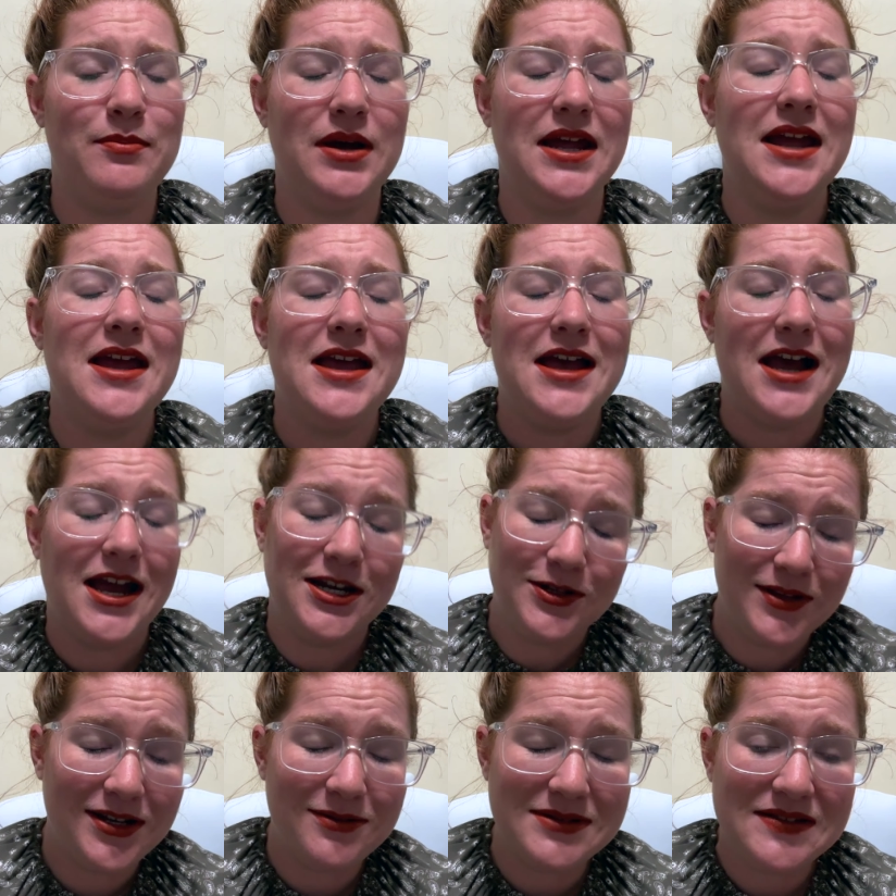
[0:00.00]
but I know
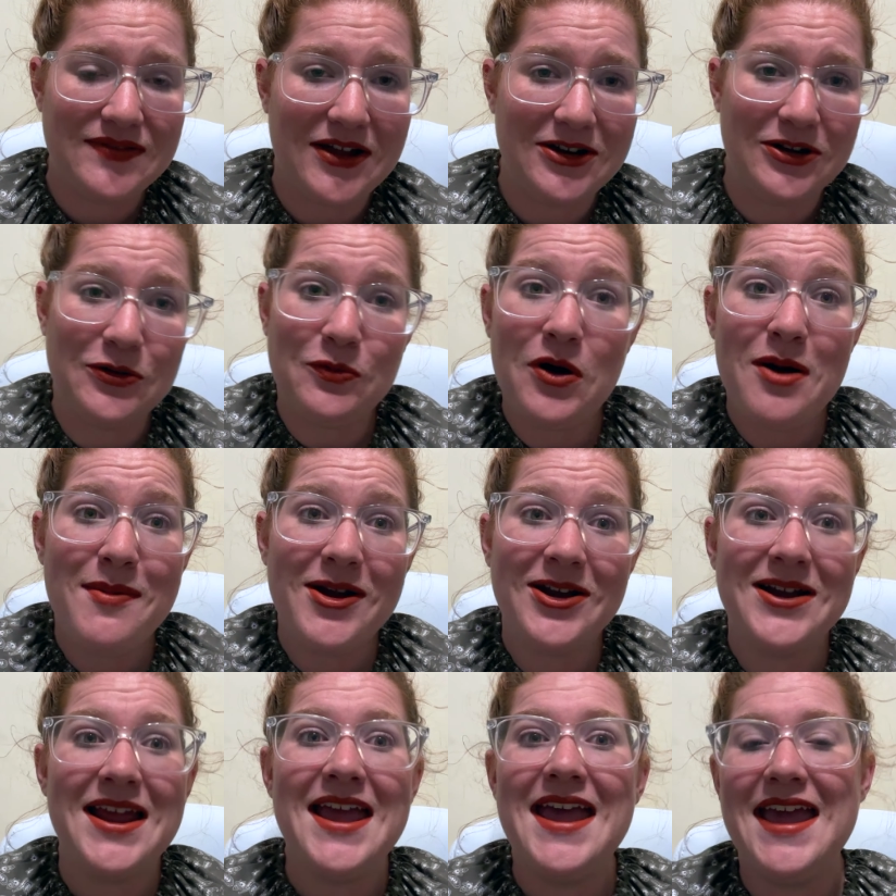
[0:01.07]
that it was found in a Walmart,